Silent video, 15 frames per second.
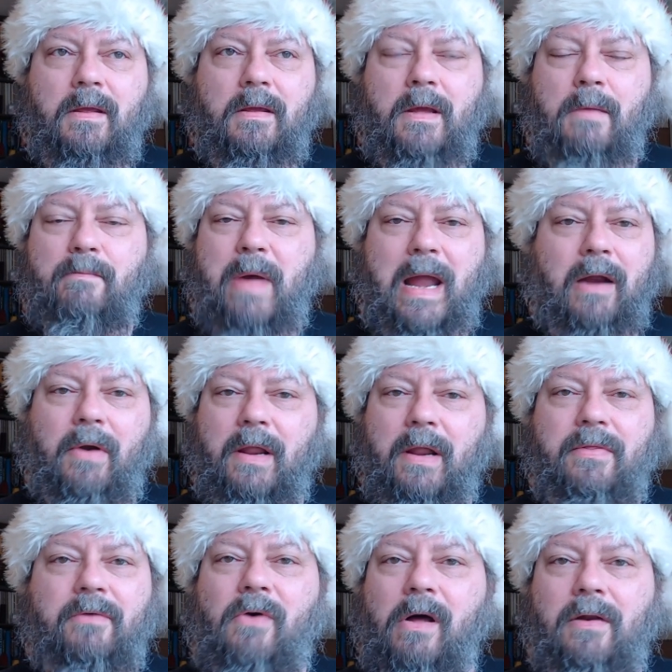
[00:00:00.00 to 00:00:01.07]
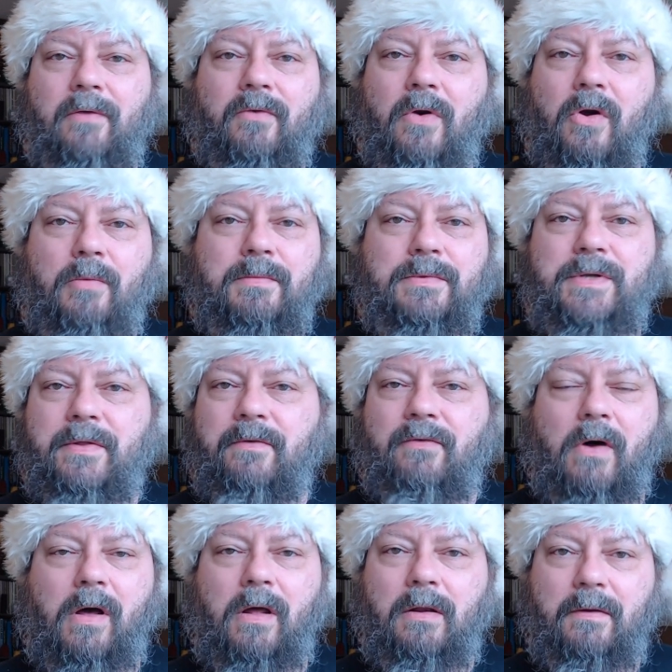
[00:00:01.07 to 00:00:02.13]
comparing the fall of Rome to the
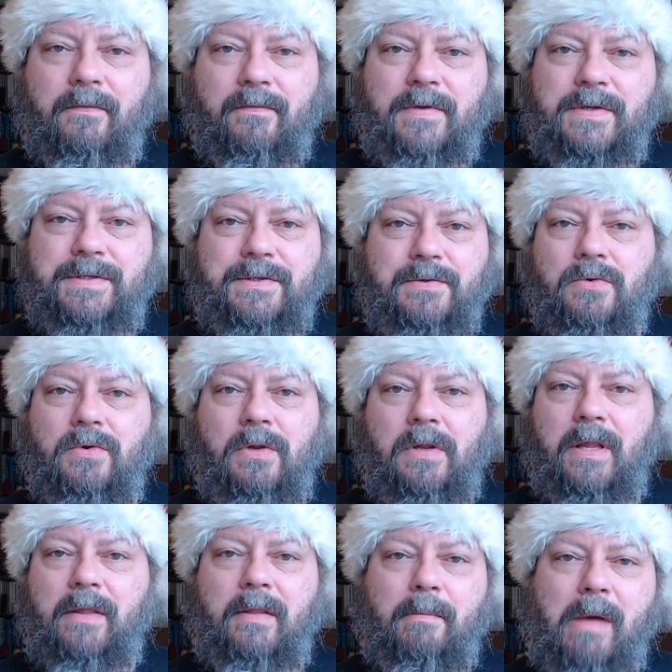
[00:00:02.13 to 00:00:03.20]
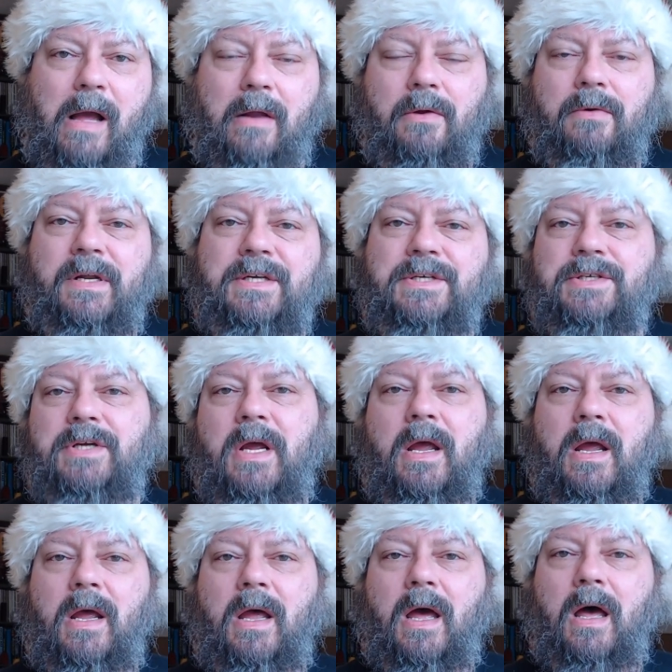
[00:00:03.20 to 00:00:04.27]
fall of the Suel and the Baklunish?
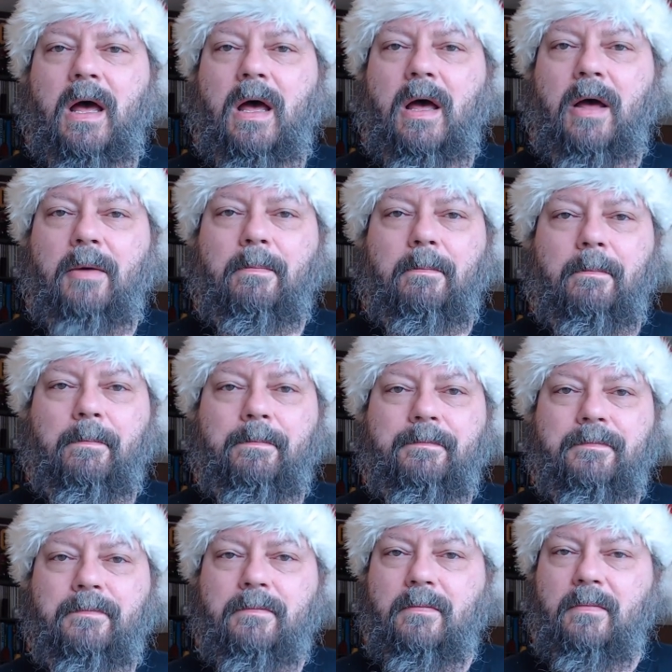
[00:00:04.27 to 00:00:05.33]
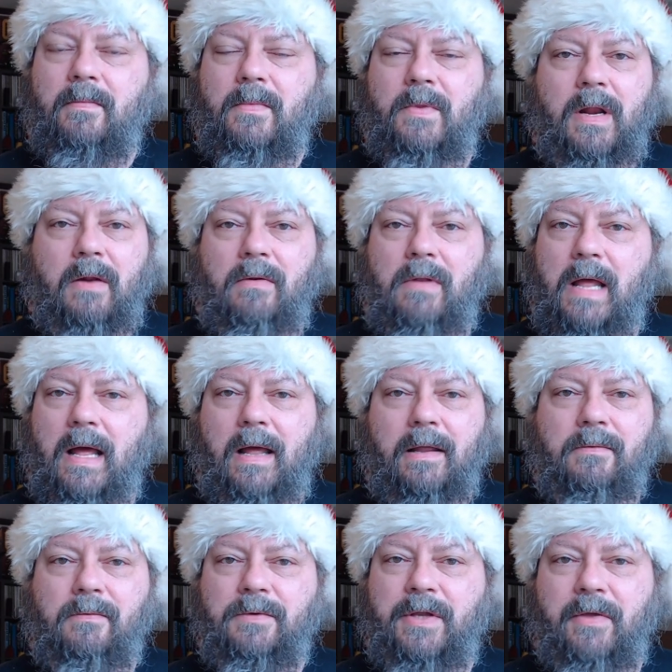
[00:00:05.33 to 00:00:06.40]
Um, you know, uh,
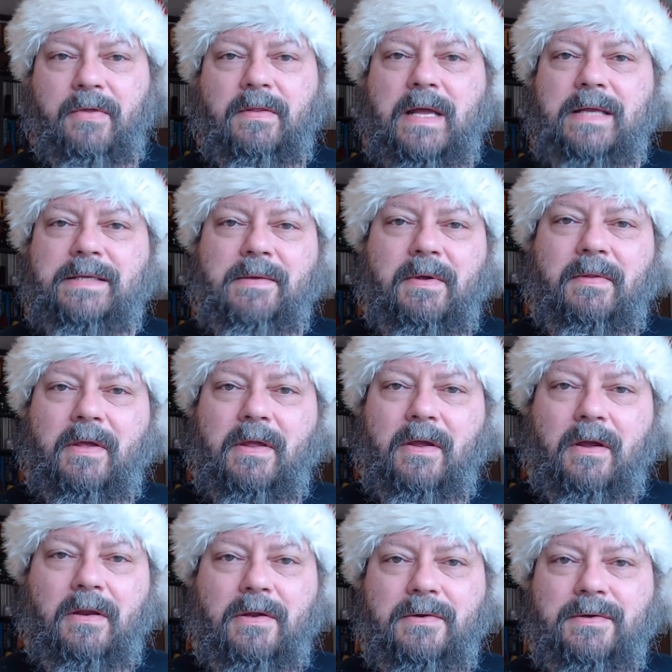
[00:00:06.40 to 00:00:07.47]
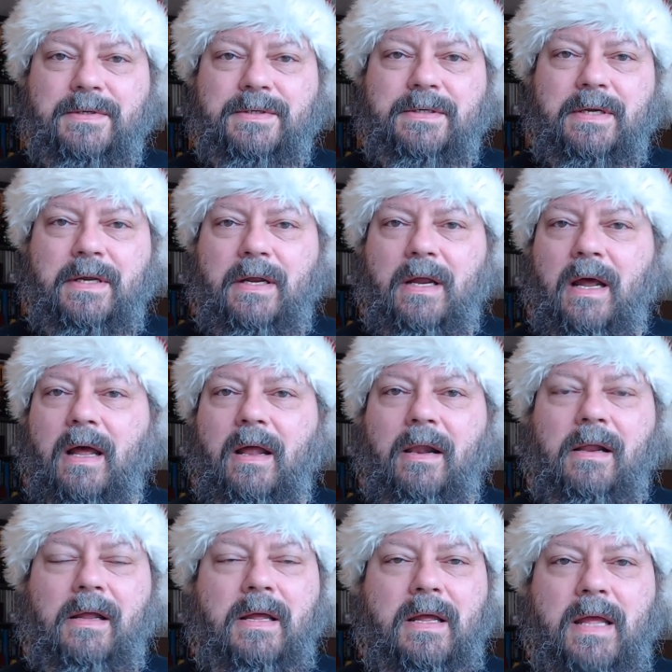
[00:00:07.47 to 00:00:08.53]
do you think that's something that you could use
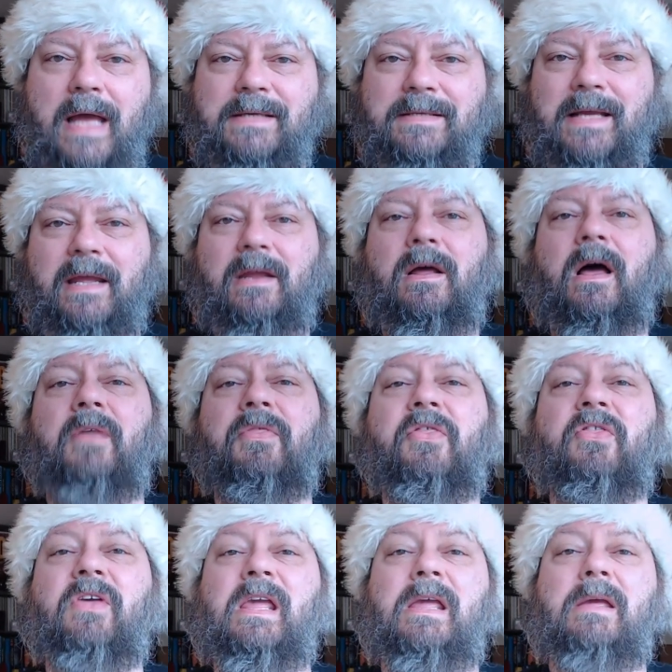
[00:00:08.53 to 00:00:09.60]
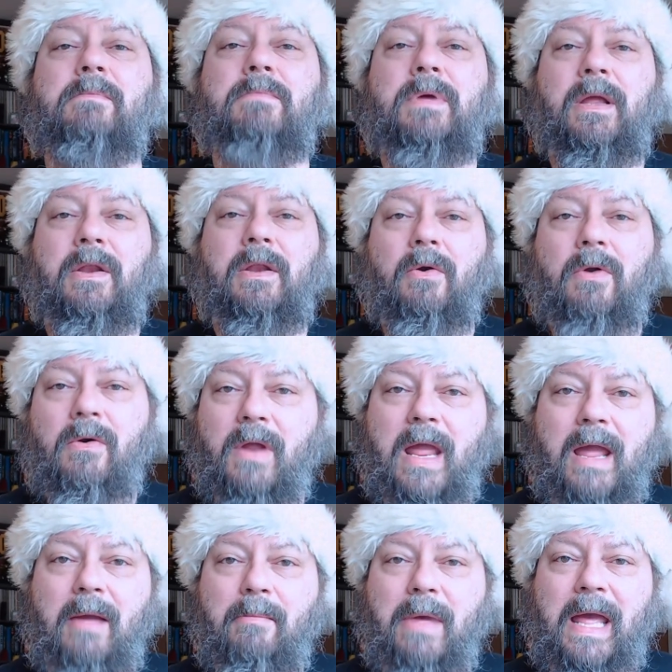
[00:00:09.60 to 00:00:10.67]
uh, as like an, a theme in your own
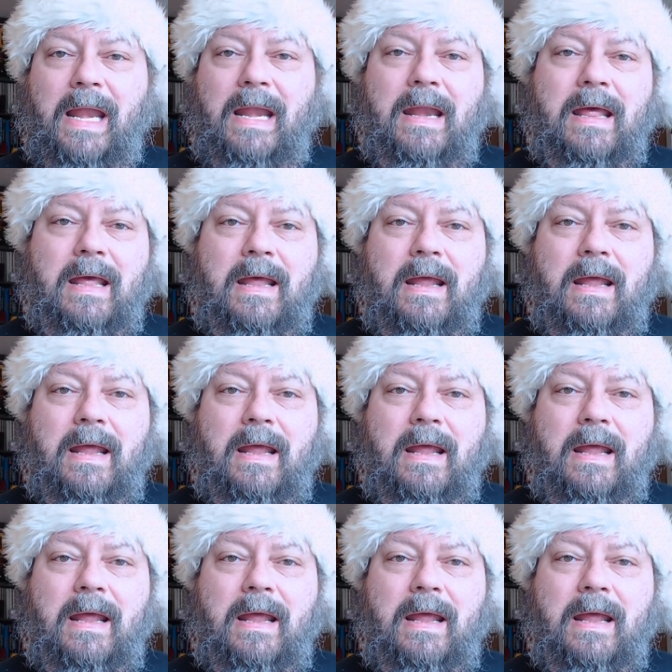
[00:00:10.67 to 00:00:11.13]
campaign?